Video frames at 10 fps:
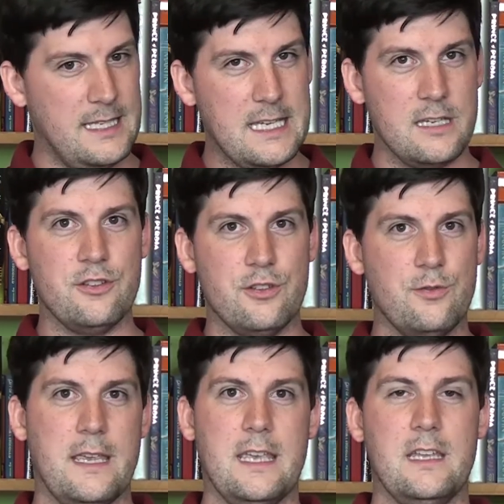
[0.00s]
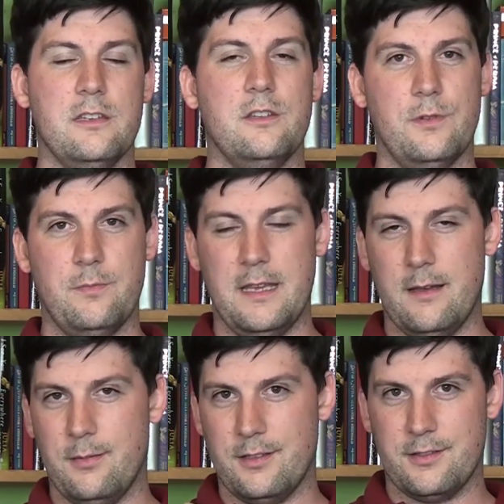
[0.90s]
ease you in. You would be
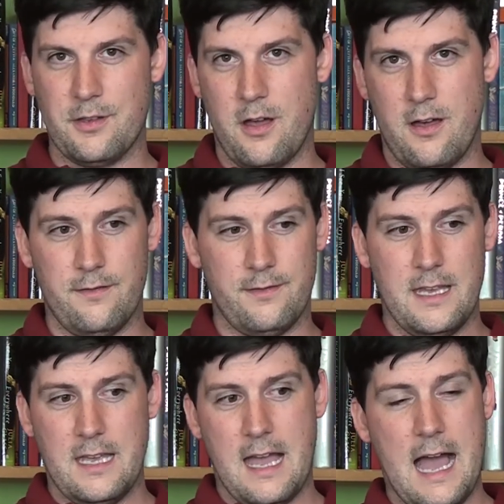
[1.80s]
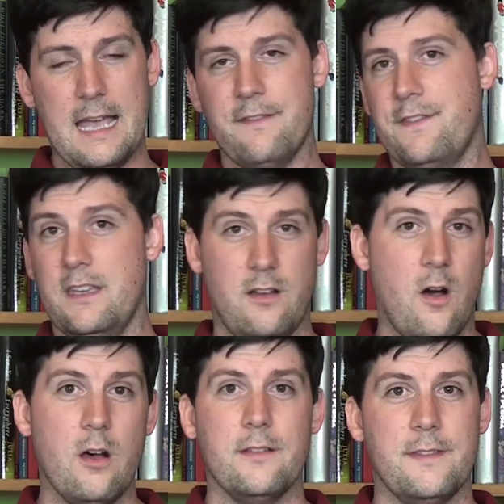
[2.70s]
able to solve, I feel,
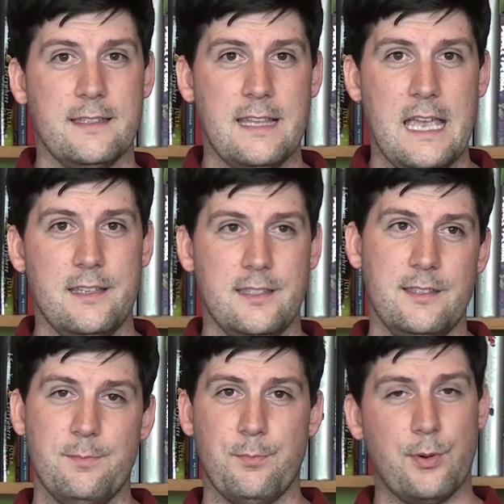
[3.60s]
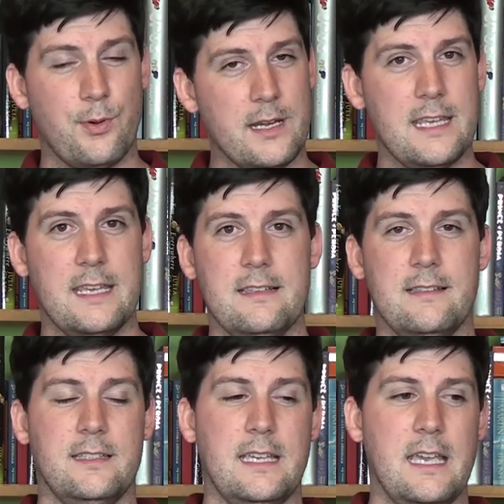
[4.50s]
all of these cases pretty
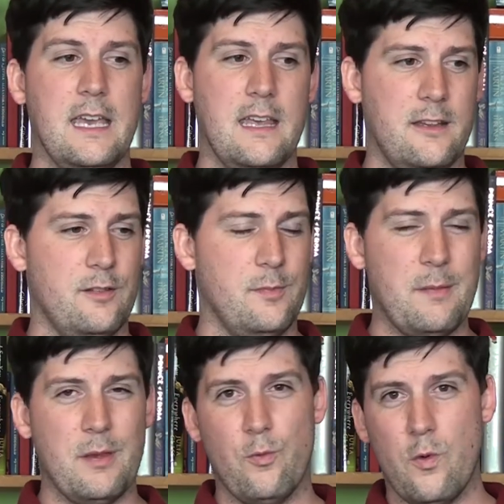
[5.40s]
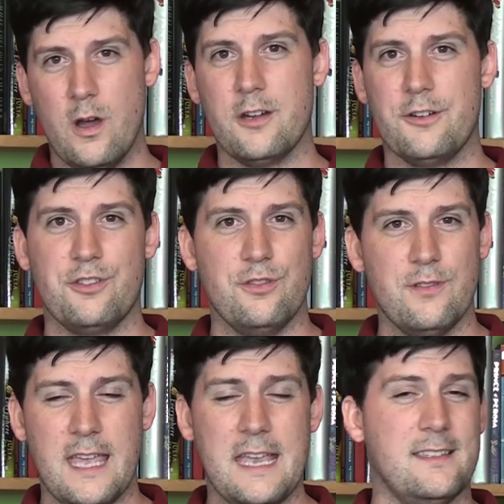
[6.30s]
easily. There's maybe one or
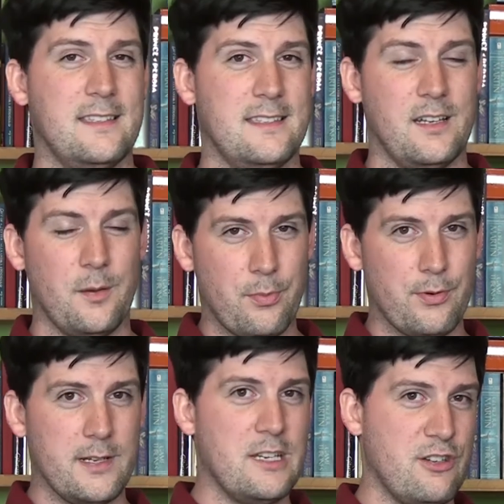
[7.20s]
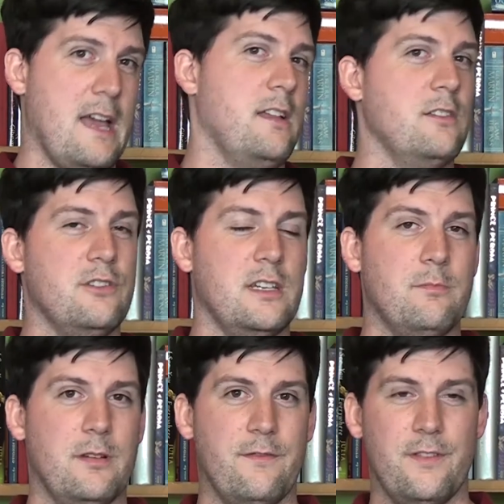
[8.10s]
two cases that are pretty
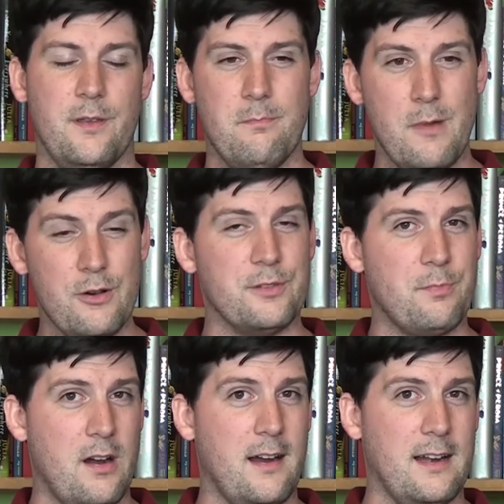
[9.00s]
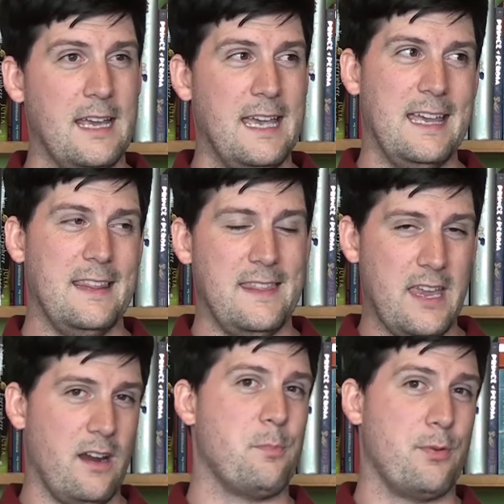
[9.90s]
challenging, but for the most part,
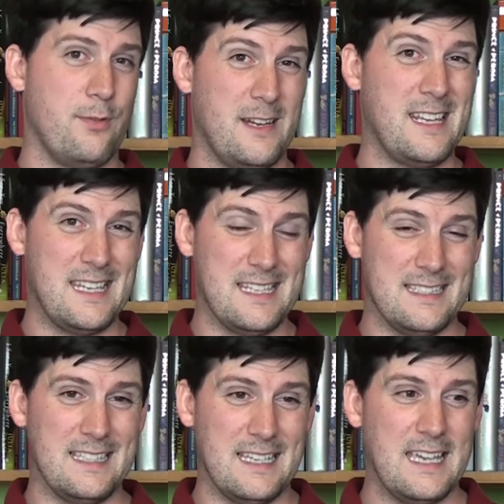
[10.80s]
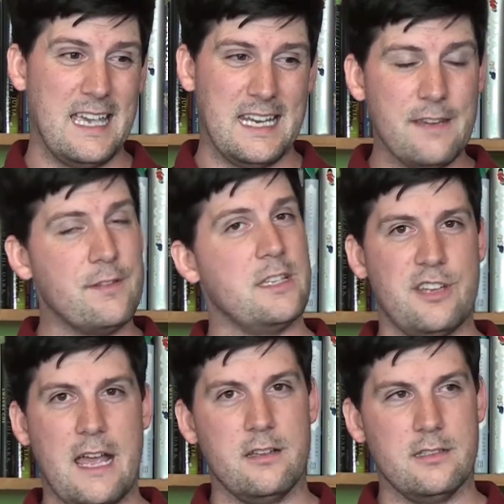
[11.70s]
they are pretty easy. And even the
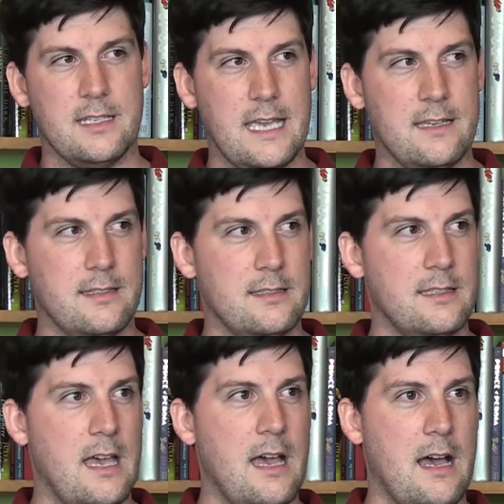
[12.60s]
challenging cases,